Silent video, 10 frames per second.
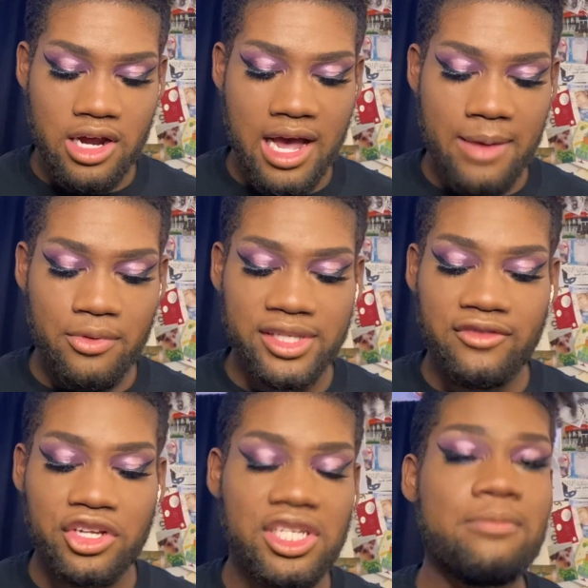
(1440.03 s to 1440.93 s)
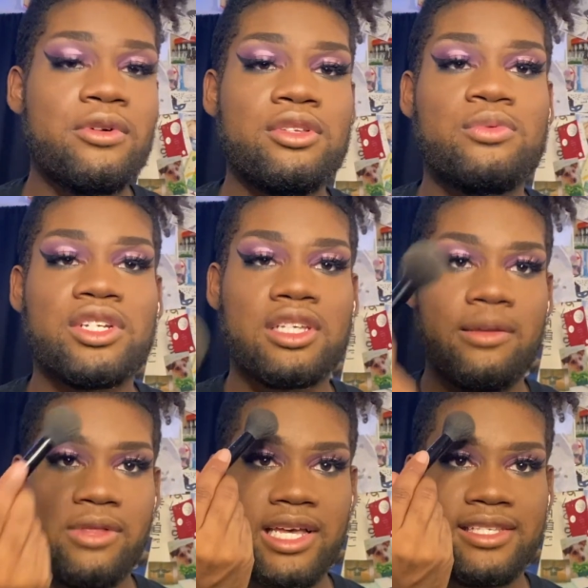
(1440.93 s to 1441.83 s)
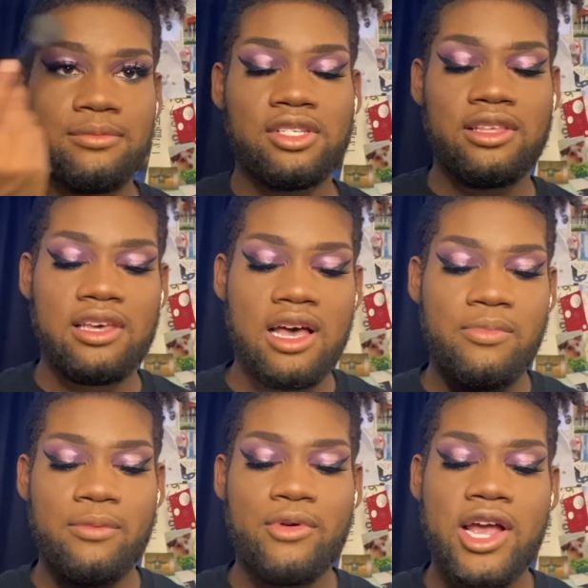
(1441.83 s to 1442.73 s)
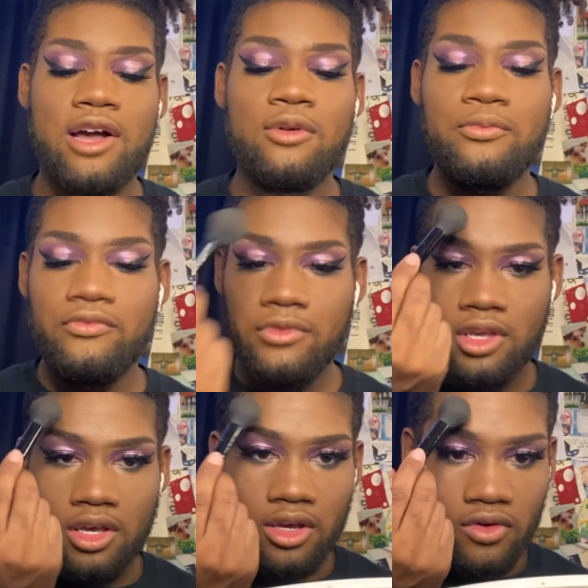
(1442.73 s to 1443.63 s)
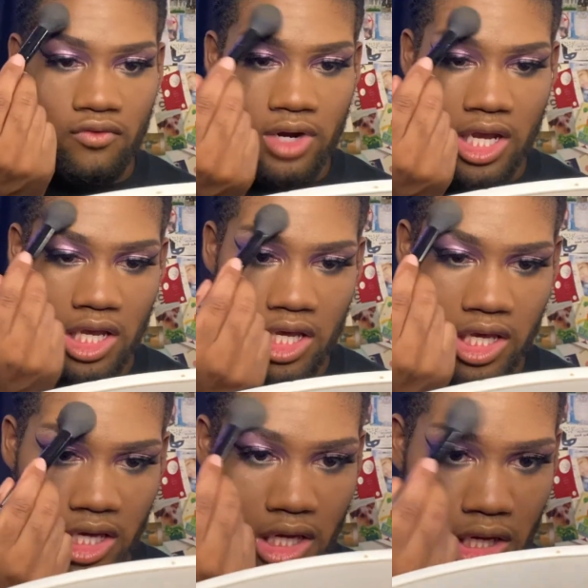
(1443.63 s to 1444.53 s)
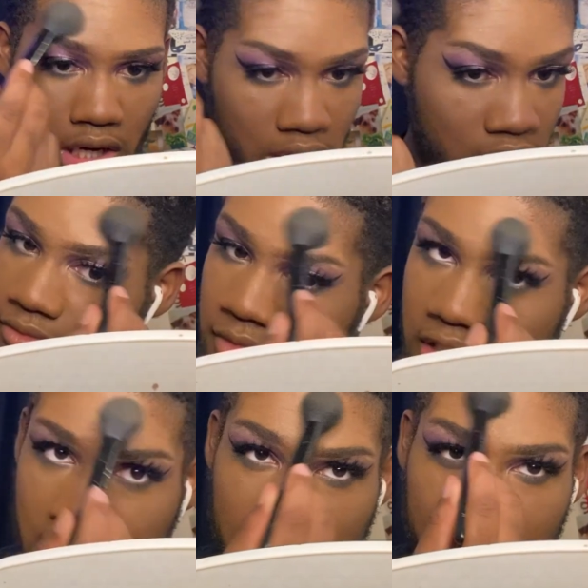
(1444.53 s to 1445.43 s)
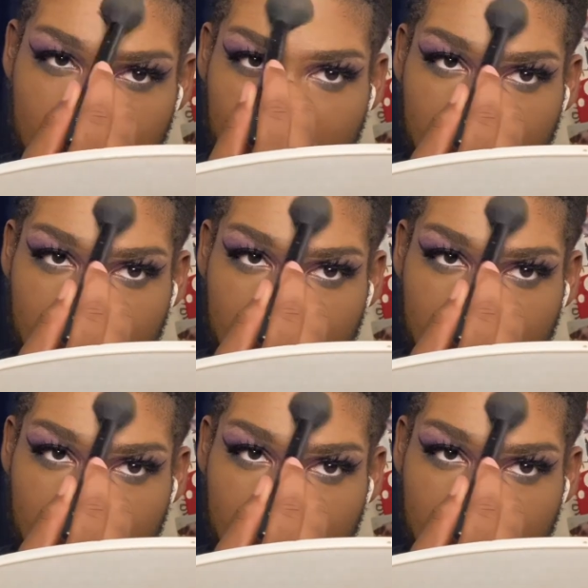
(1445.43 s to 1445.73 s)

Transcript: high points of our cheekbones, we're just going to apply some to the upper brow. Right here, the center of the